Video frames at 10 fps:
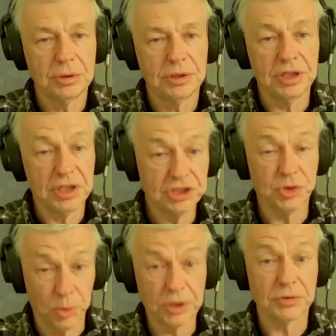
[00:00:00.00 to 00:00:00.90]
It is
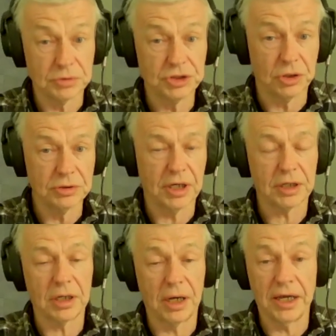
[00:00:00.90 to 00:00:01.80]
going to result
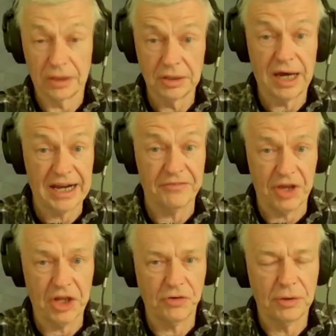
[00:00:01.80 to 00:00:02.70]
in a lot of it.